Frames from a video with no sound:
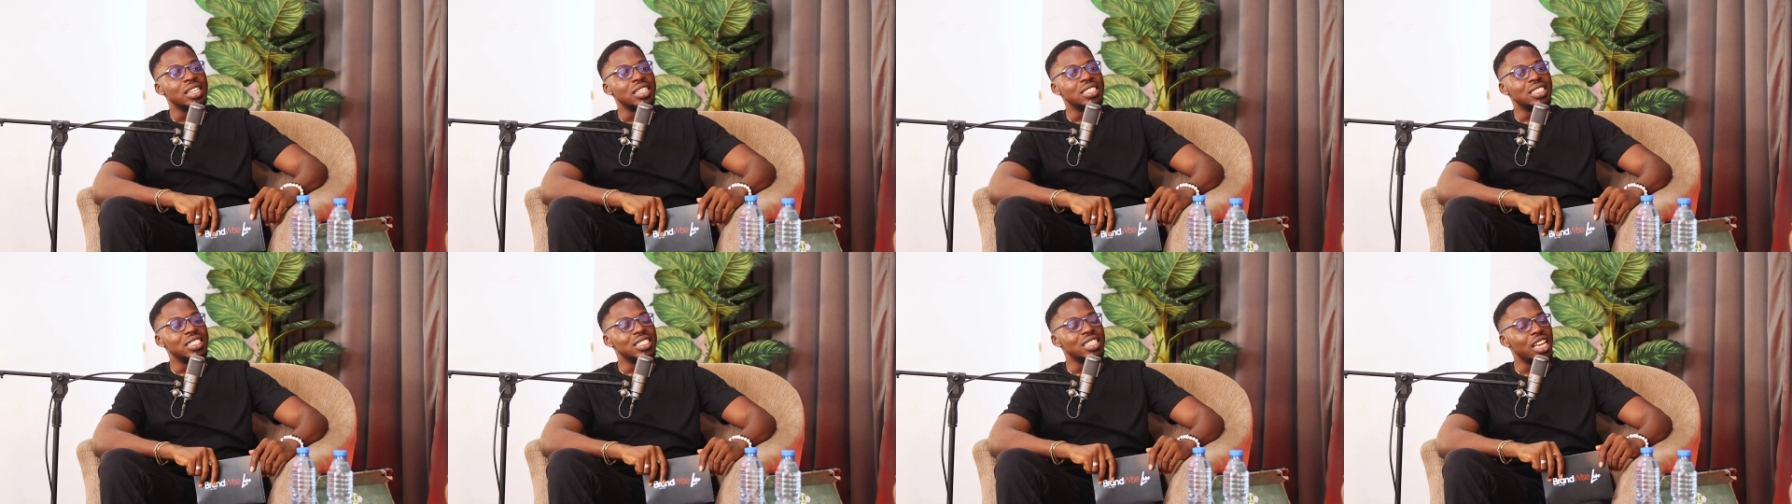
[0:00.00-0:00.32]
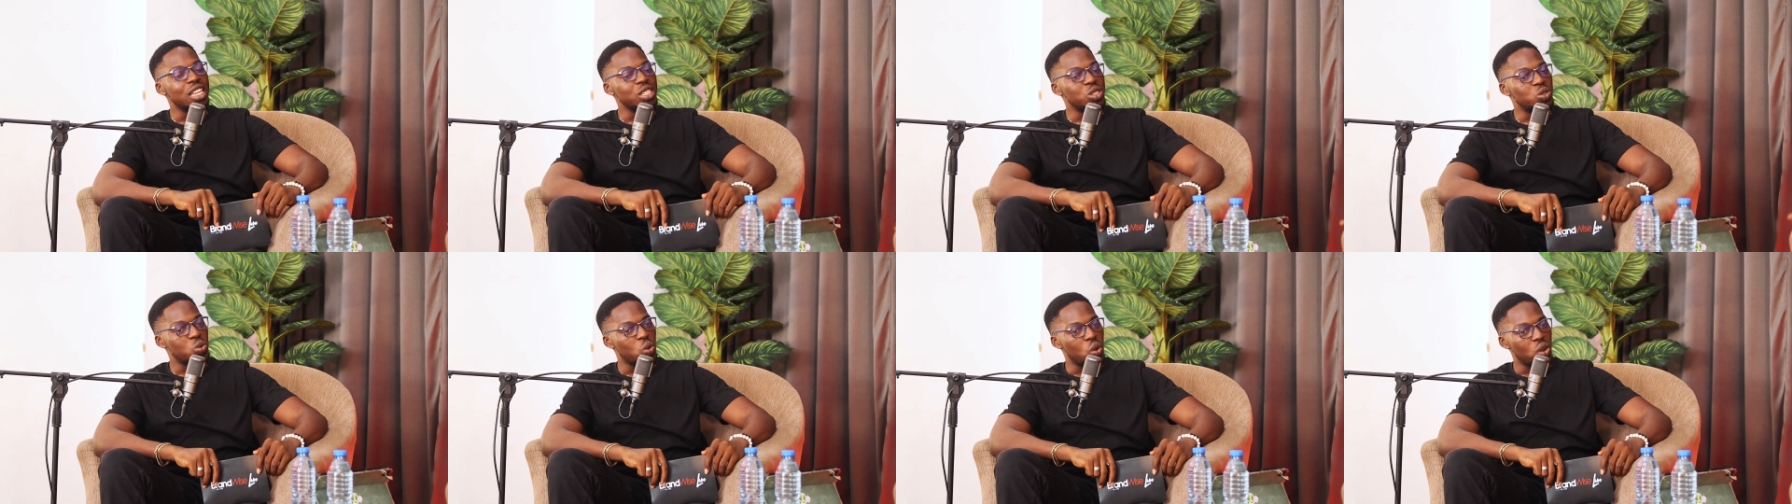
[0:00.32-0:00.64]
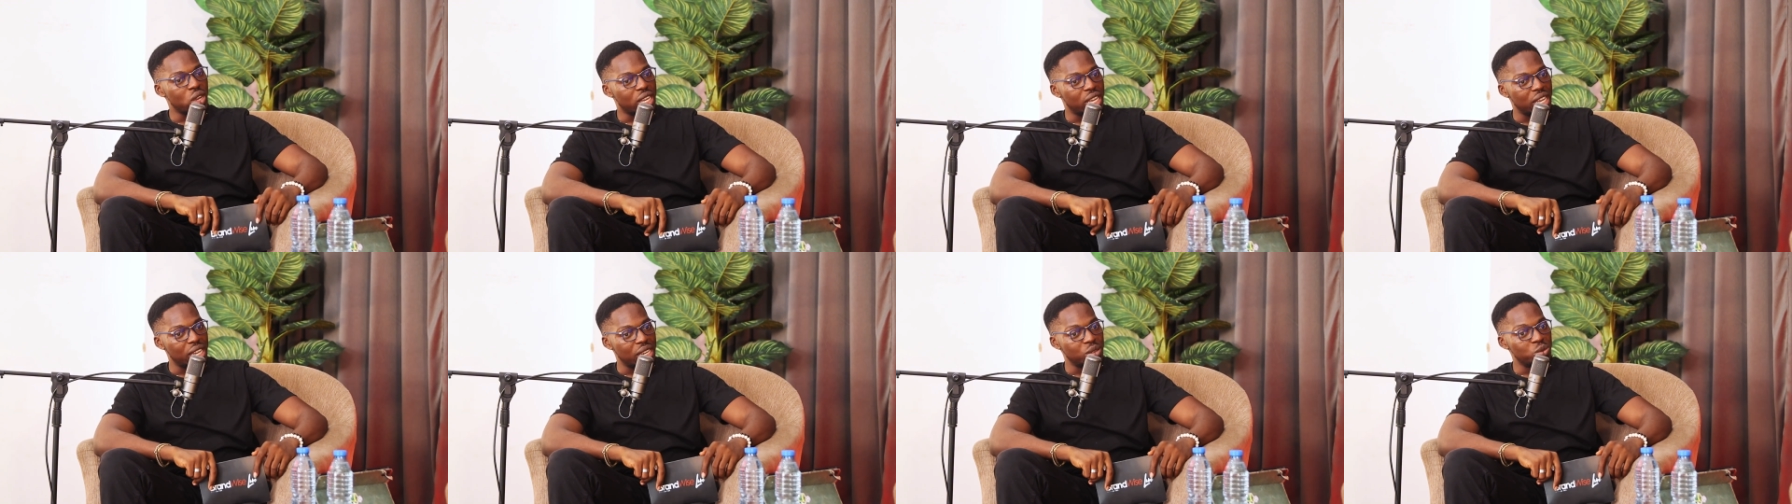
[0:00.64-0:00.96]

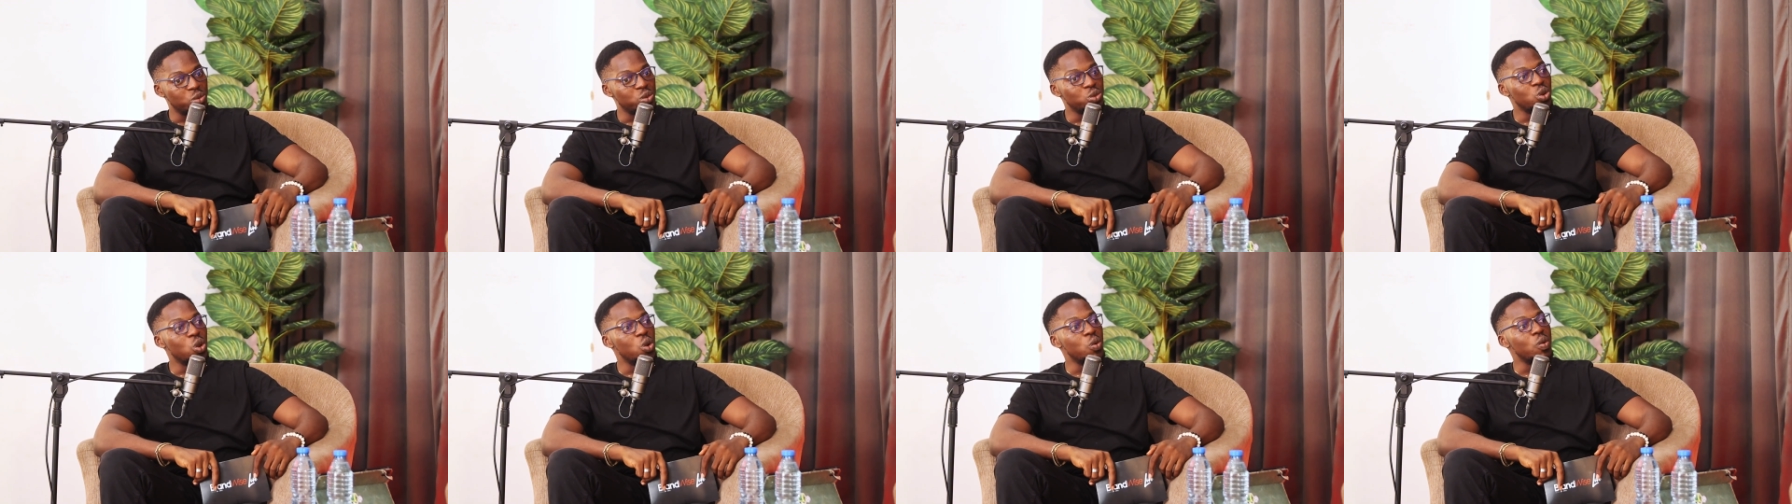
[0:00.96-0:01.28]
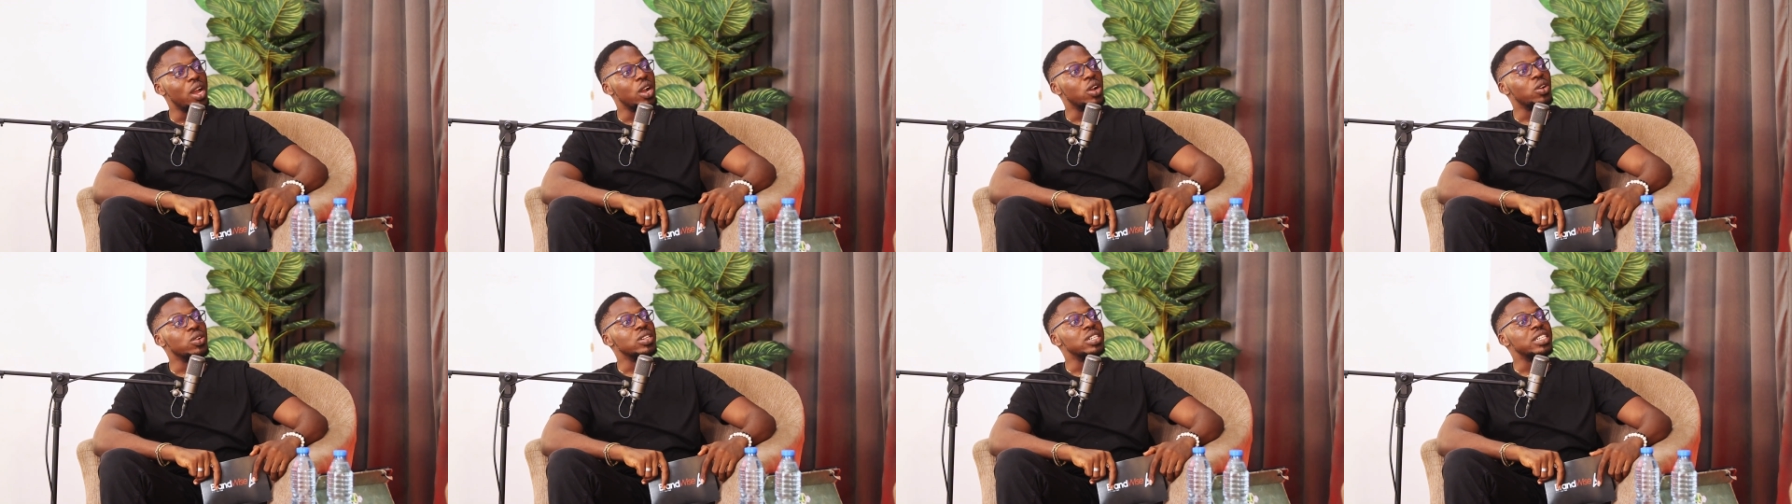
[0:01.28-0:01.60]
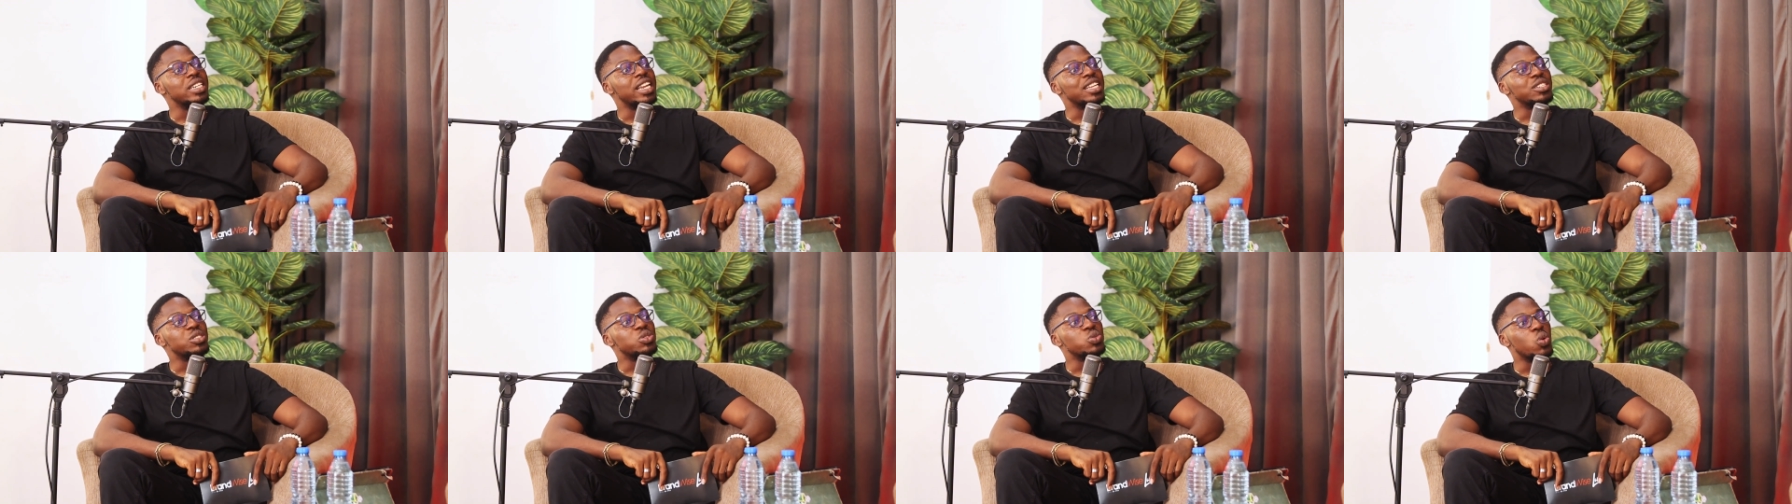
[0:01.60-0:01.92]
Networking, we know we're going to
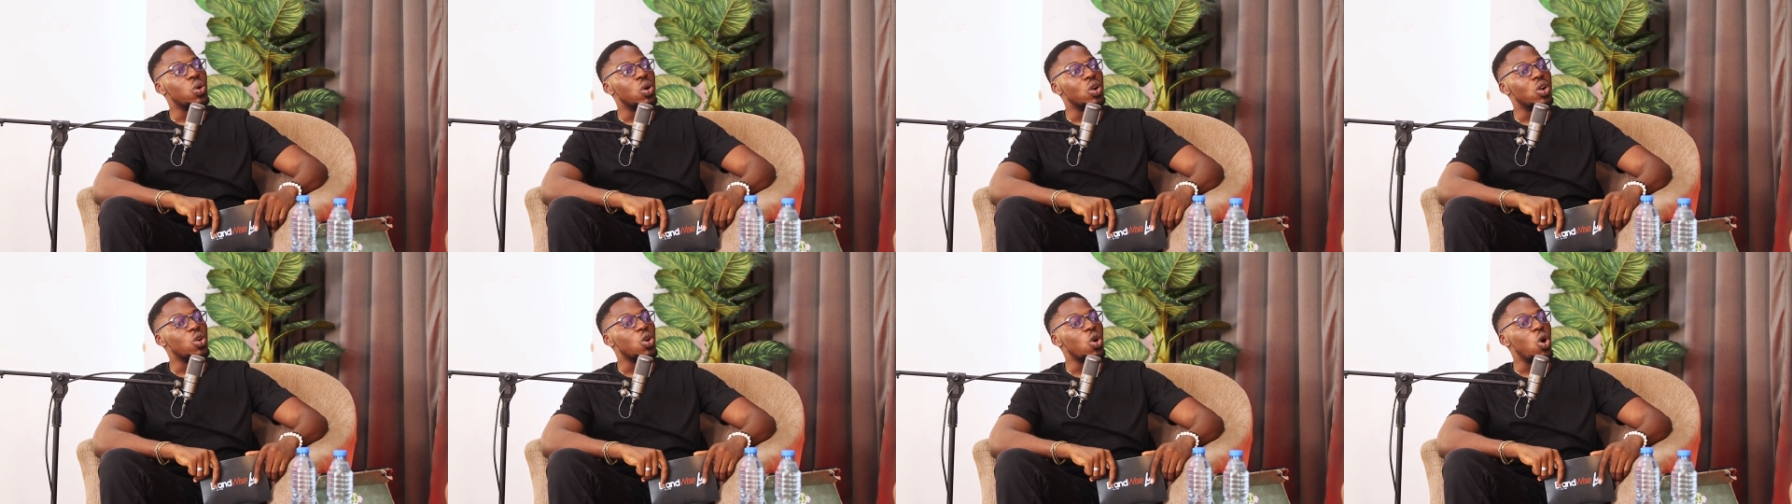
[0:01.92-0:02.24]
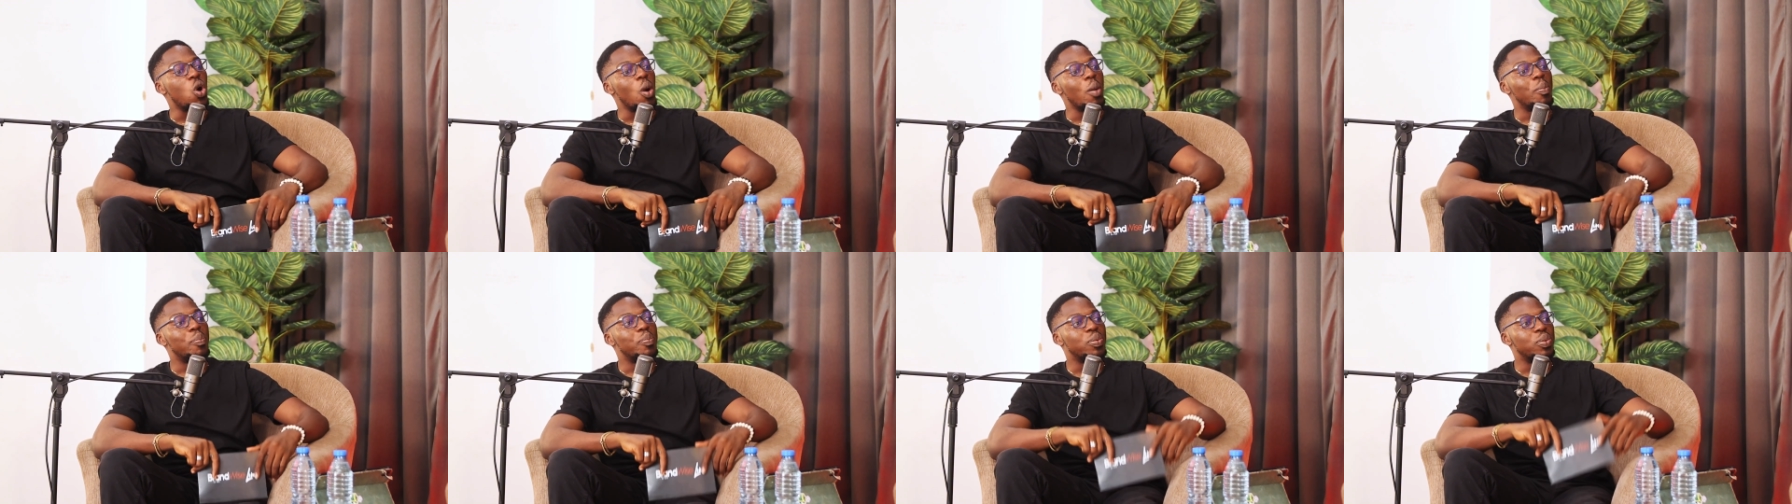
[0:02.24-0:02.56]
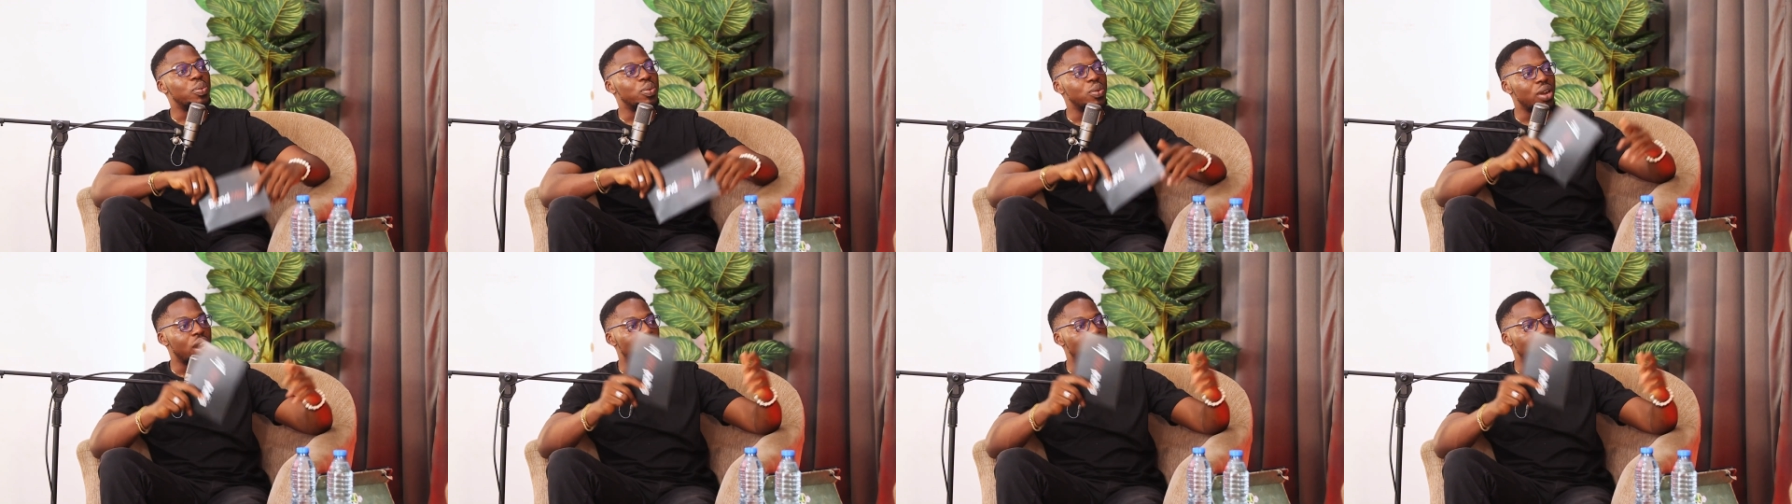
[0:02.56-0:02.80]
network up